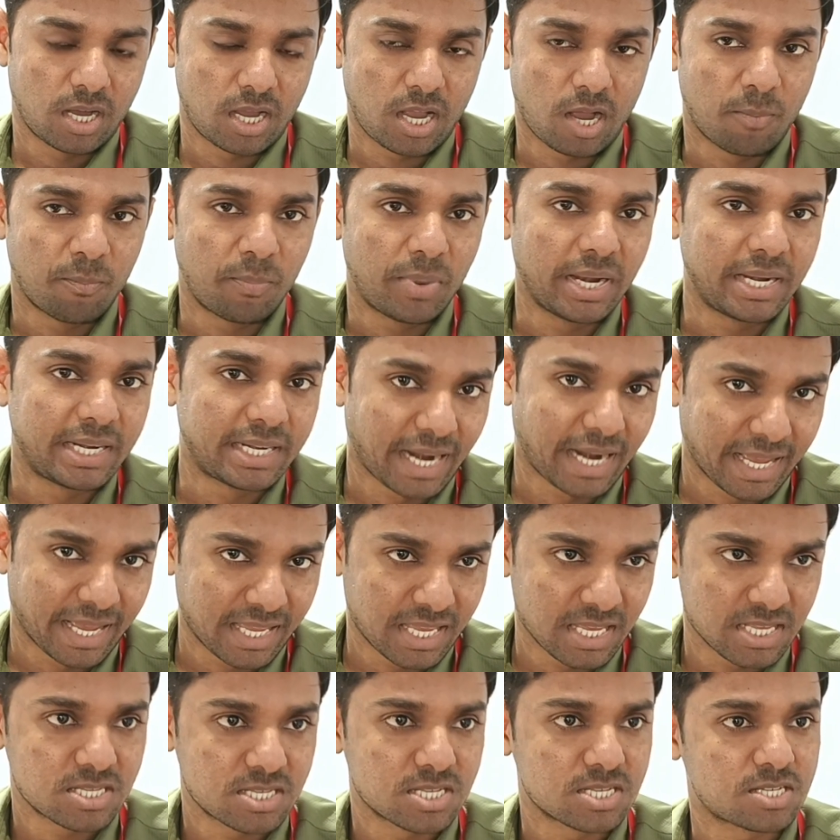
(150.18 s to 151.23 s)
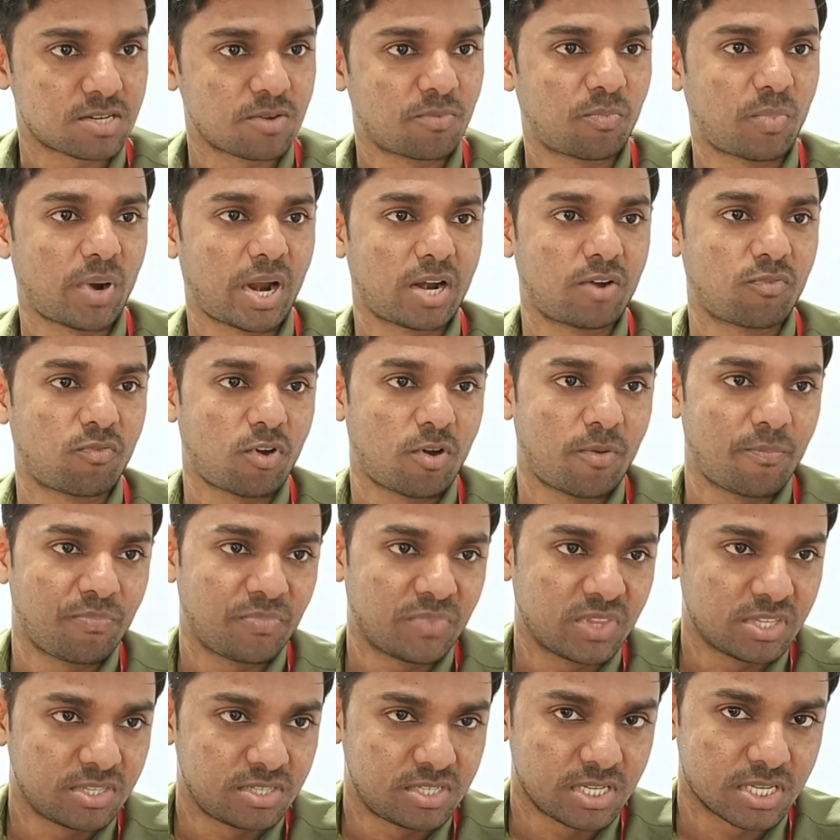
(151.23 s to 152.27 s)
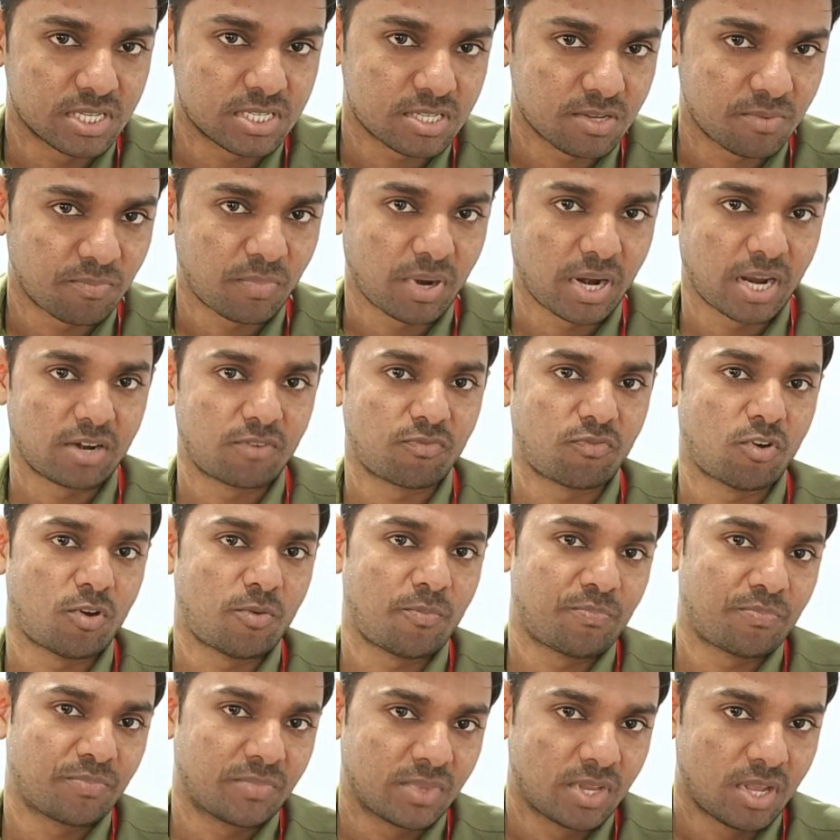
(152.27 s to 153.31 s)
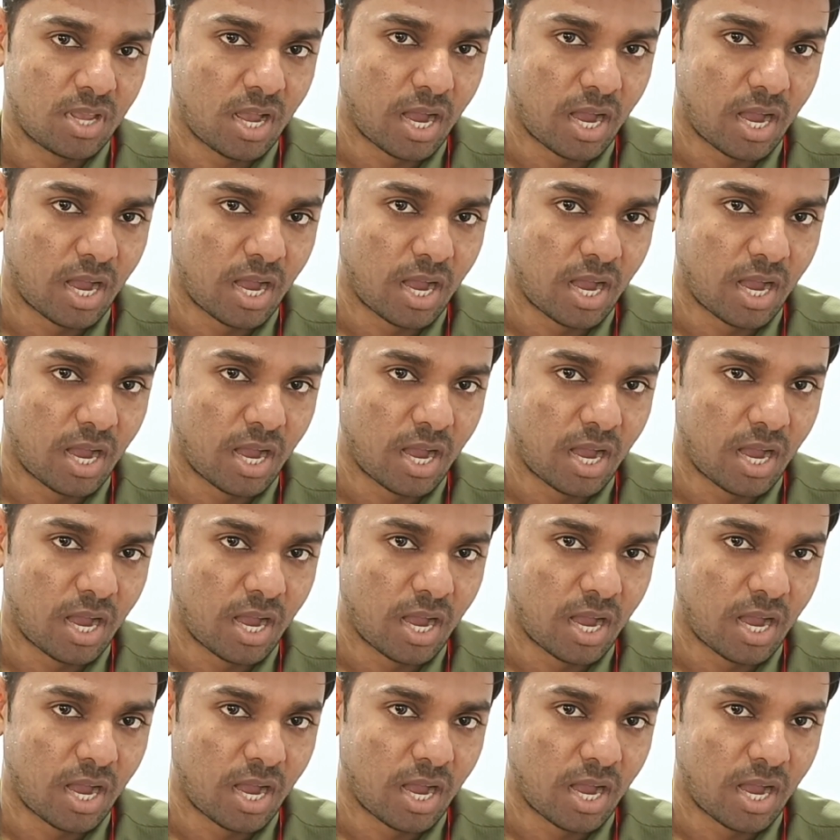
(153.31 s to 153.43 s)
complete tracking system platform, GSM platform,